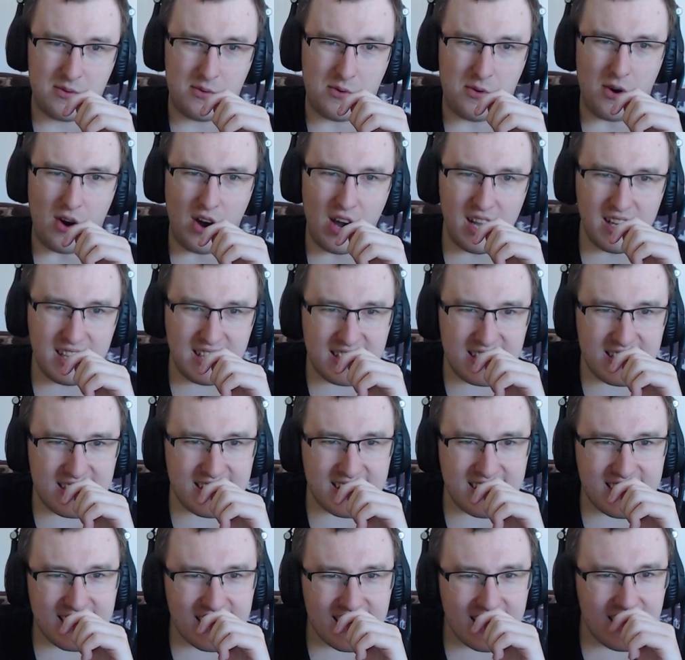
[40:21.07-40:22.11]

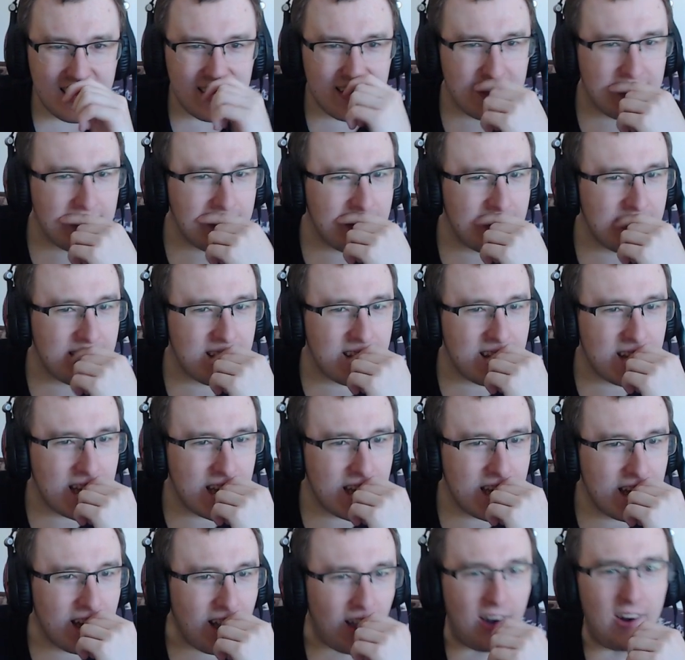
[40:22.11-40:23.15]
What?
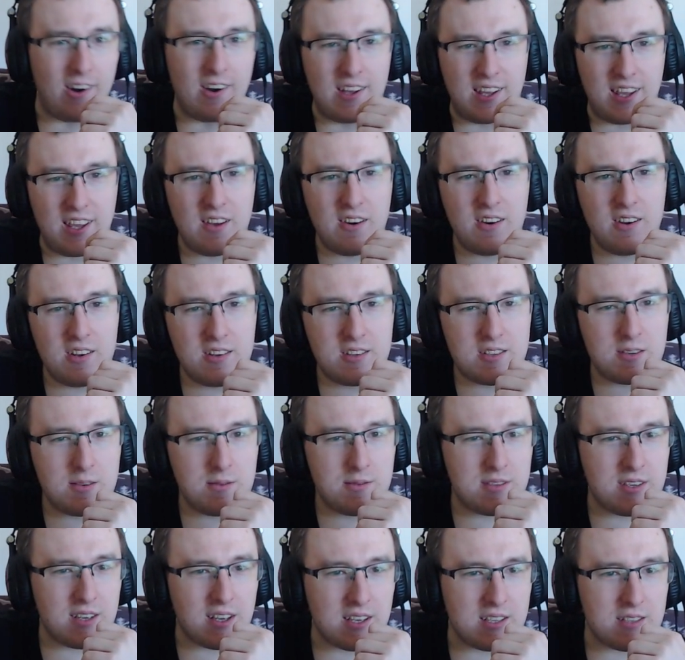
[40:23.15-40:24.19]
Oh, here it's
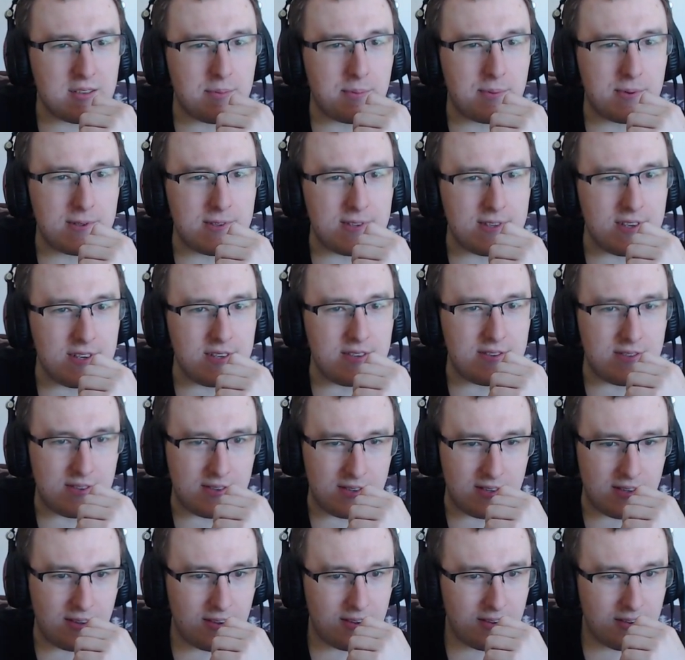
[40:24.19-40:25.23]
using as a
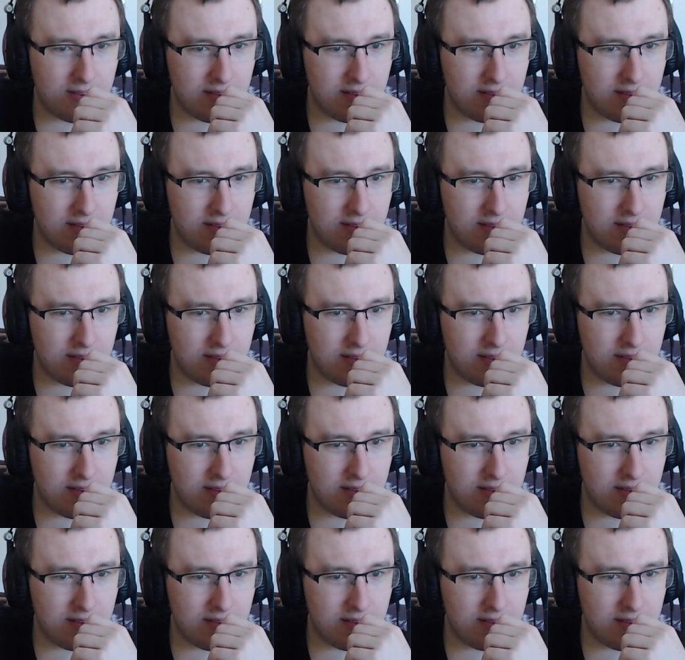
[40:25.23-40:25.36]
procedural.